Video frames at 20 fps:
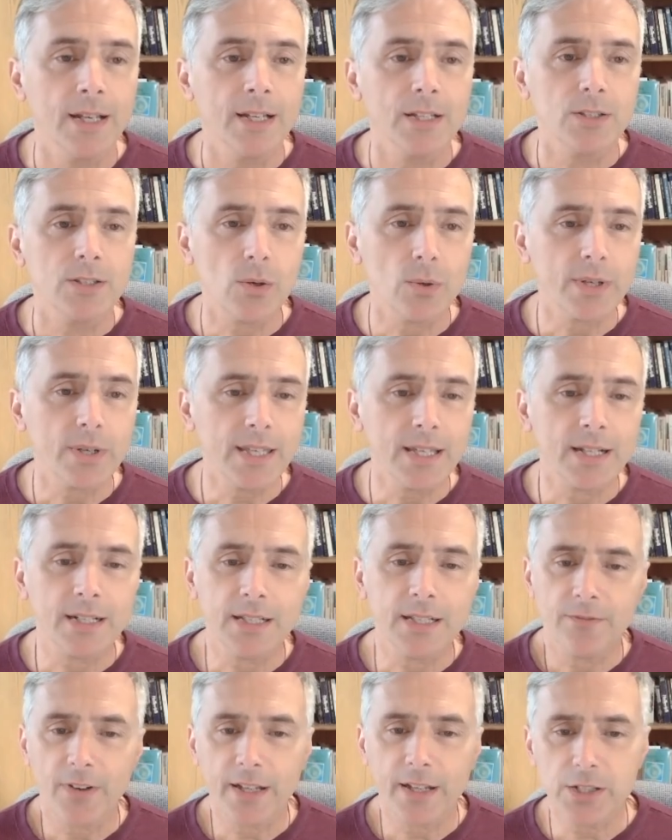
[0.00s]
So again,
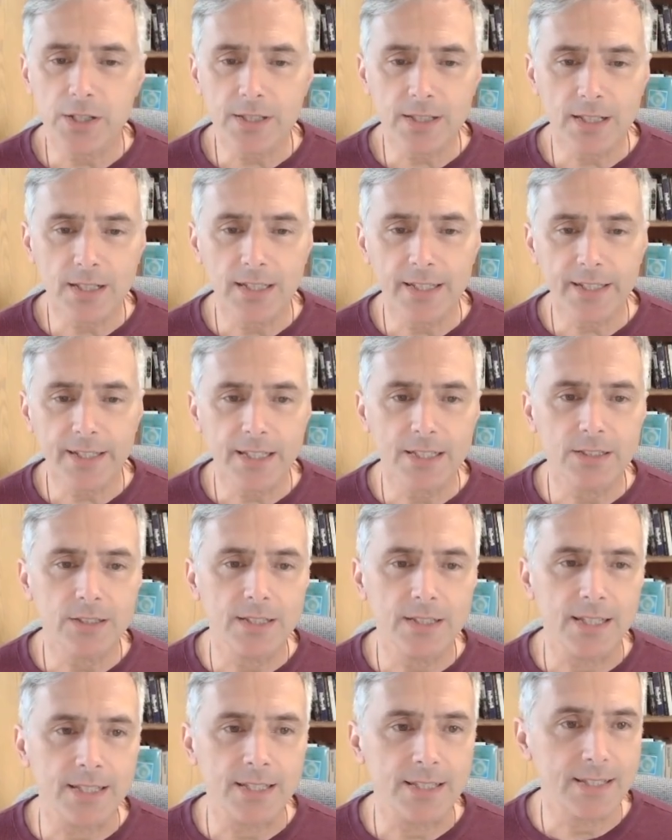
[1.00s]
if I just click
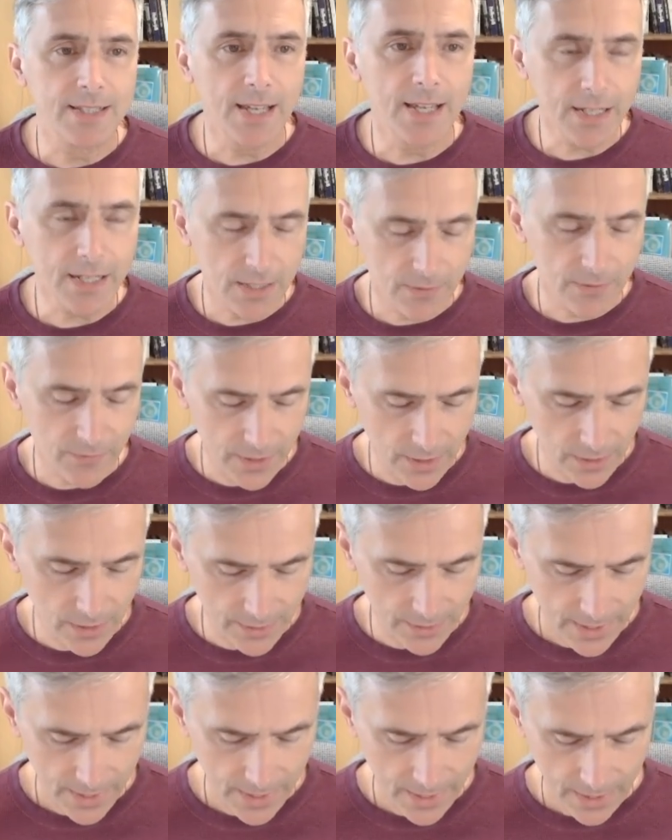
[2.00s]
into this text
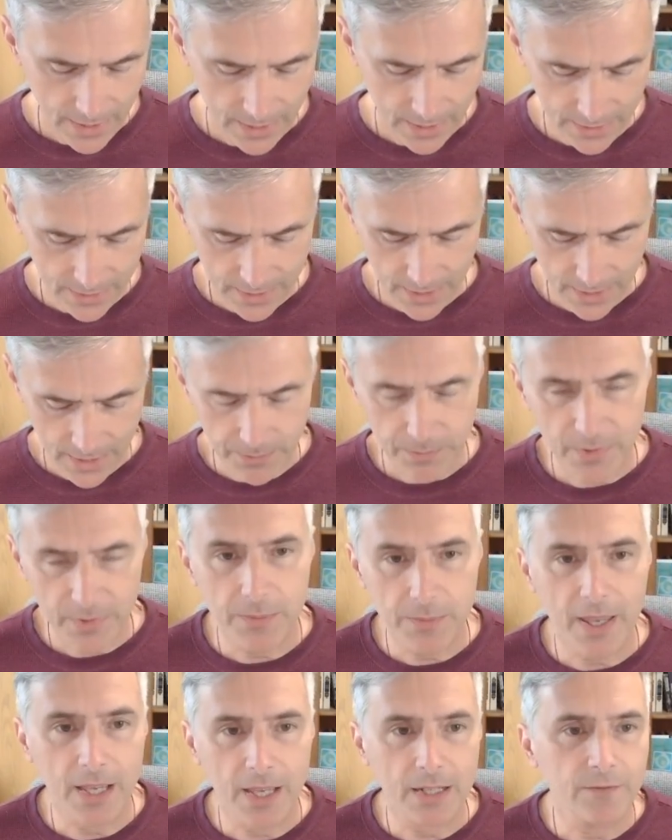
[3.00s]
field and type
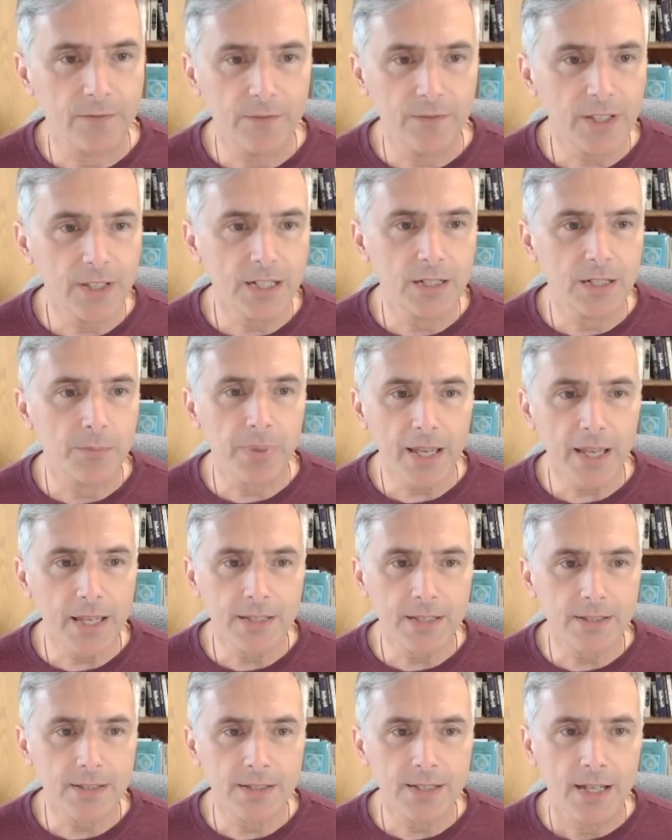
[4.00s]
Command V to
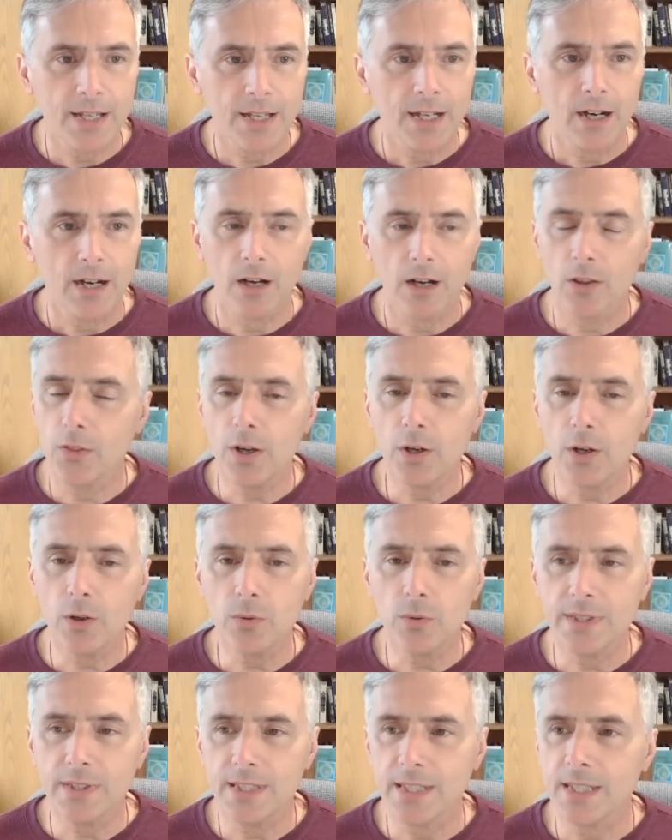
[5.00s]
paste,
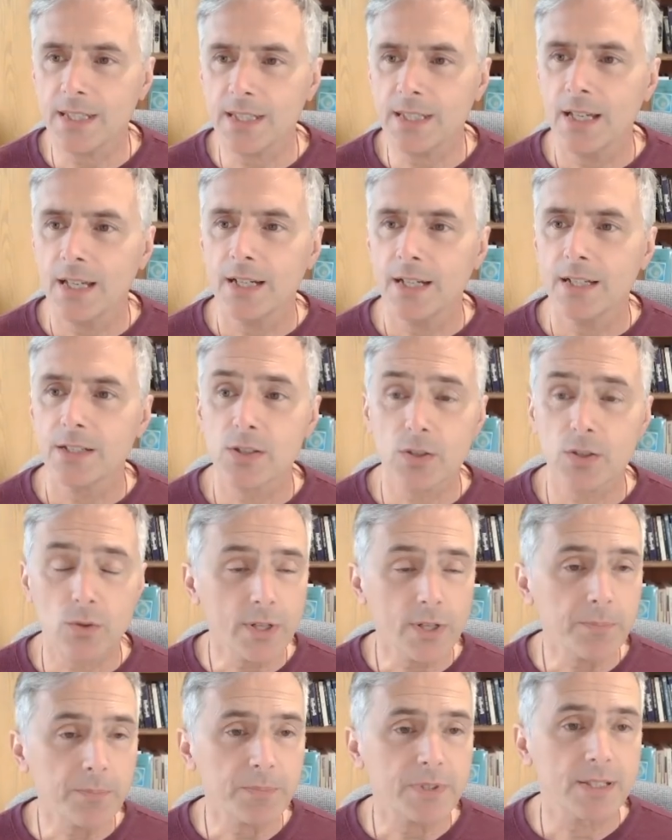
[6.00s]
although the
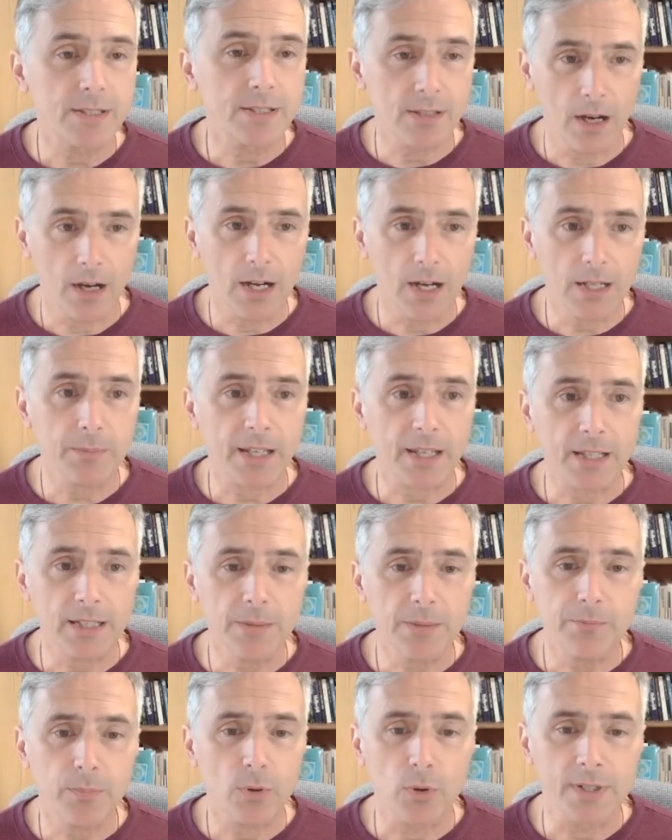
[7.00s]
script is on my
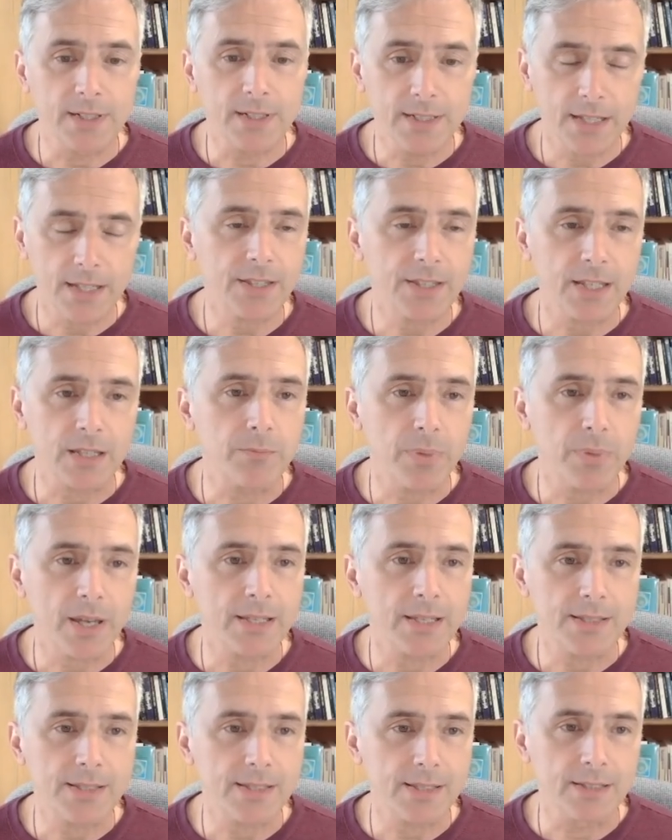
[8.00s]
clipboard, nothing
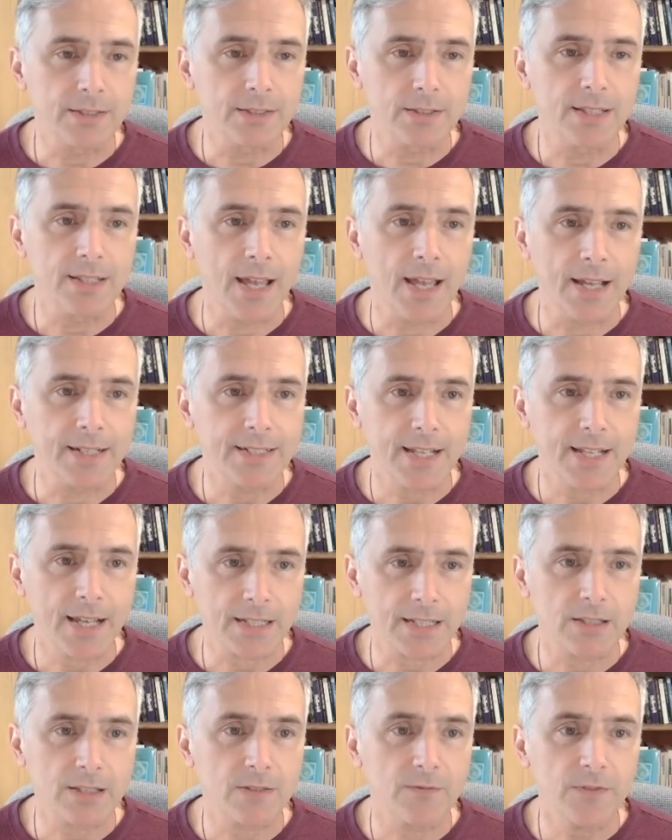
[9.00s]
pastes into that
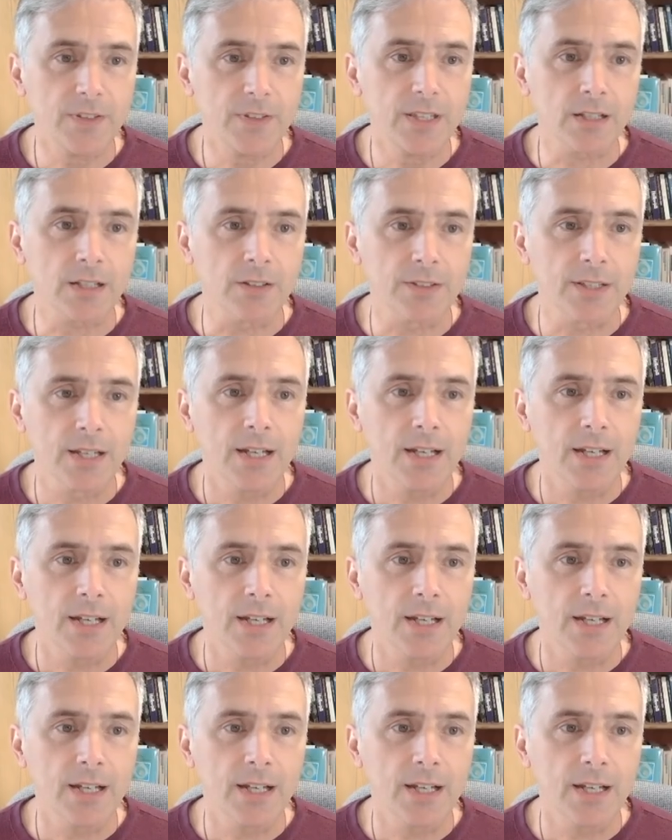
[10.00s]
text field.